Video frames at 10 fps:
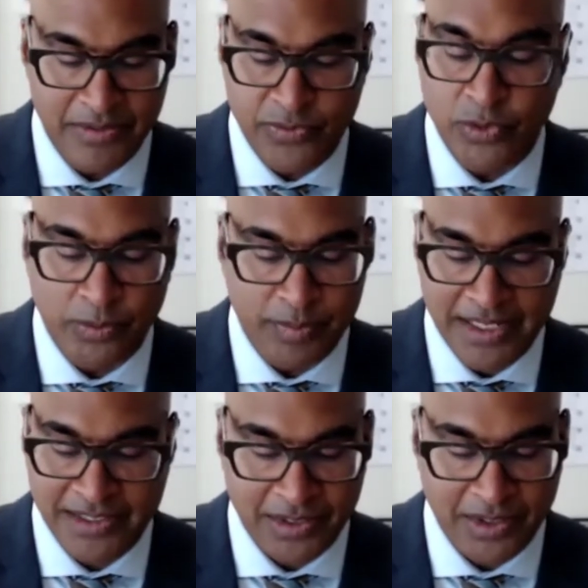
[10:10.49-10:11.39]
fueled
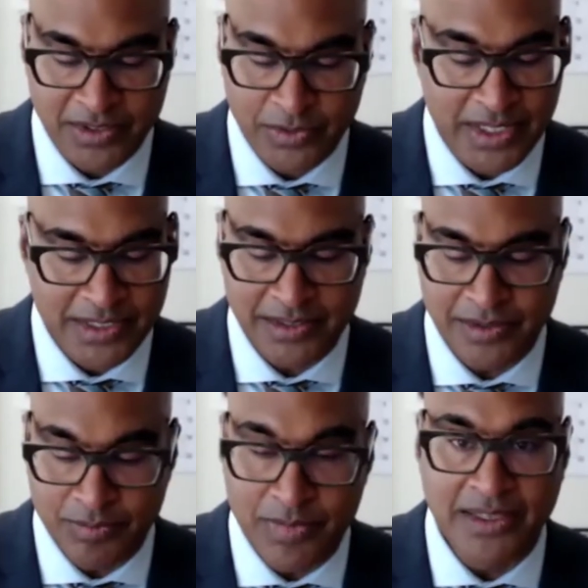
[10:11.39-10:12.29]
mass
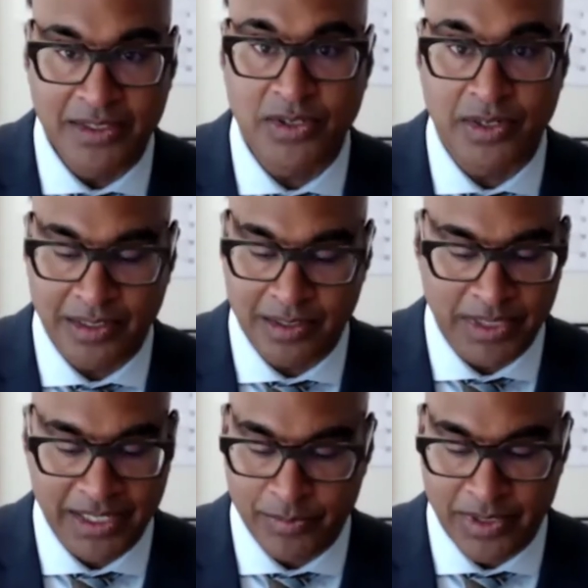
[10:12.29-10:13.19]
incarceration, mainly targeting
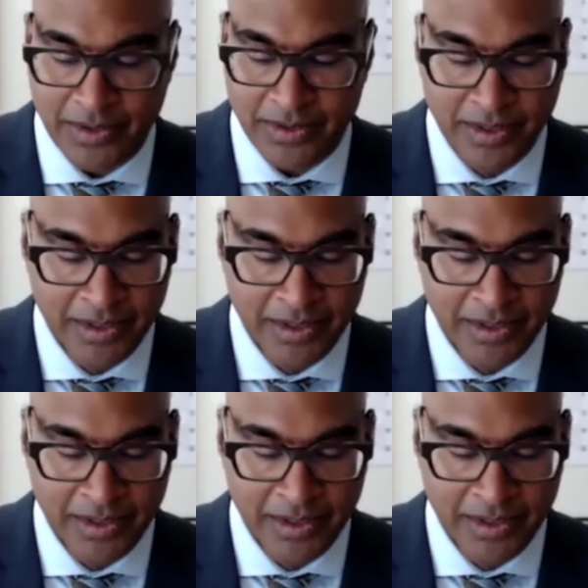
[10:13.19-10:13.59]
Black and brown